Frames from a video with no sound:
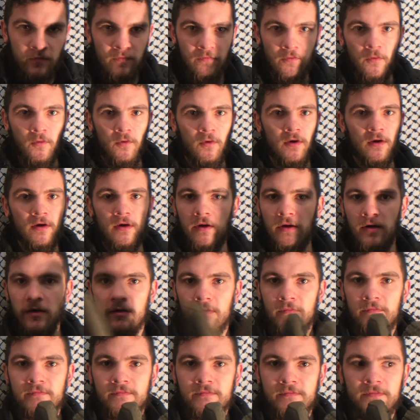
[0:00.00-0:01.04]
for,
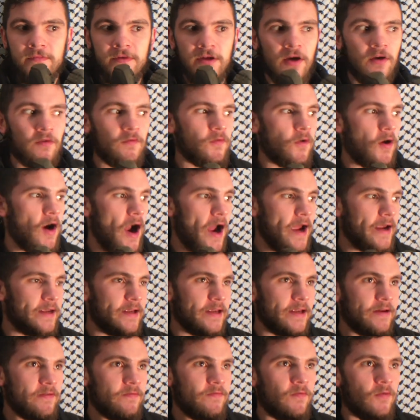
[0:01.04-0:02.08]
you know, for
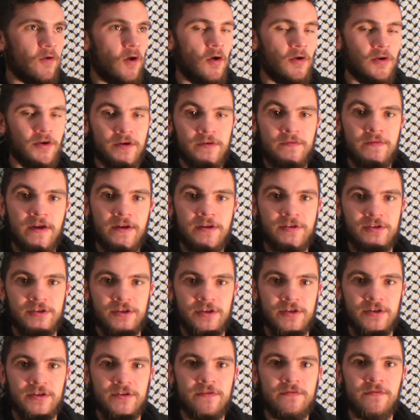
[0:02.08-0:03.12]
hiking, for all your
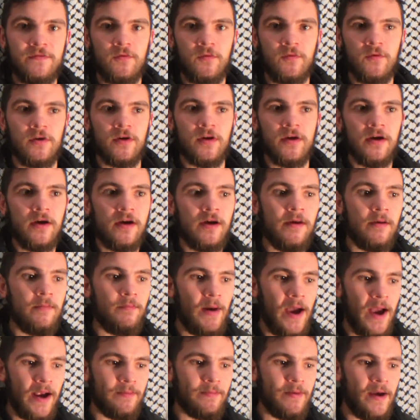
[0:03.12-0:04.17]
adventures, for
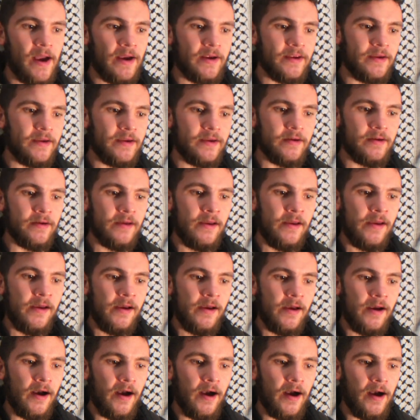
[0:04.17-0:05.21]
backpacking.
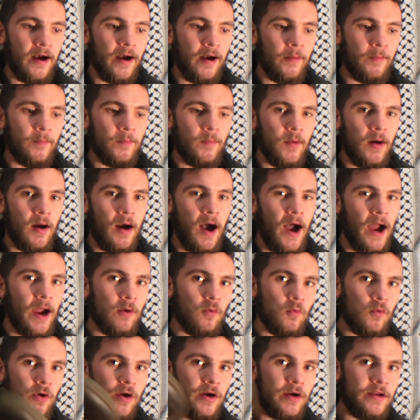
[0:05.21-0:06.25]
Um, I
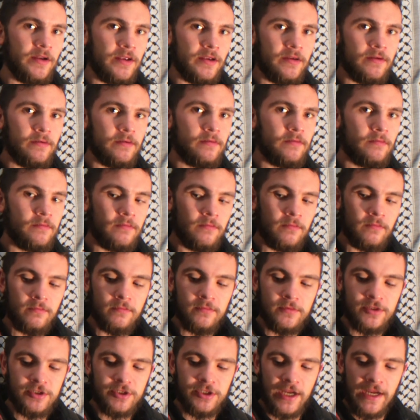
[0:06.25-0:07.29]
would
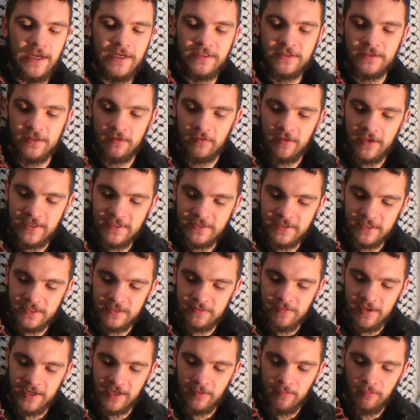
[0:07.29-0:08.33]
change the laces
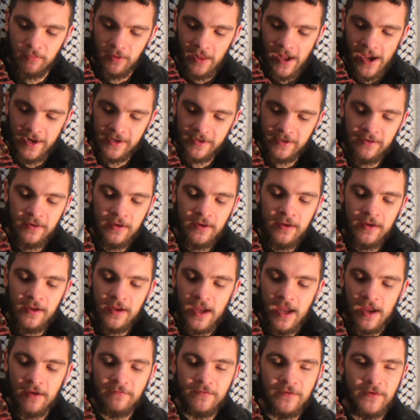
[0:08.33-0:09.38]
and make them black
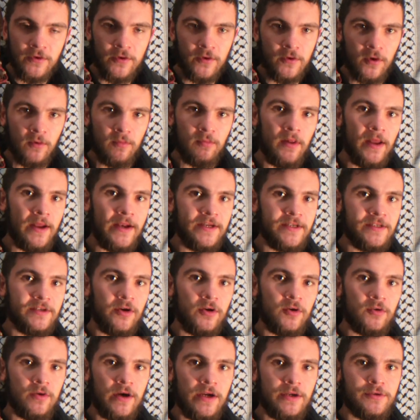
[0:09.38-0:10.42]
if you are planning to go
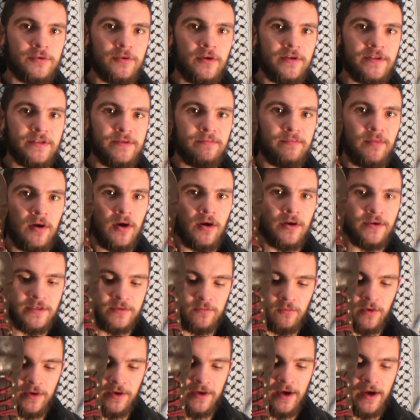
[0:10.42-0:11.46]
to restaurants and bars and
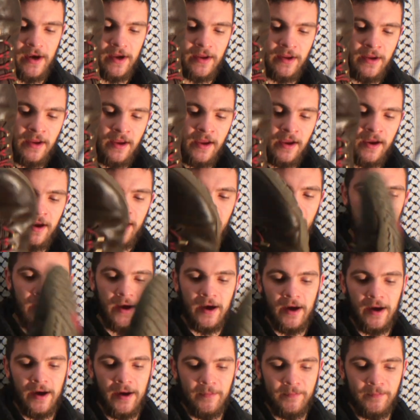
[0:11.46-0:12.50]
whatnot.
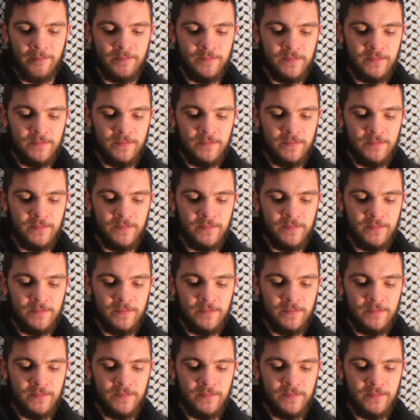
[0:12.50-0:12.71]
Um,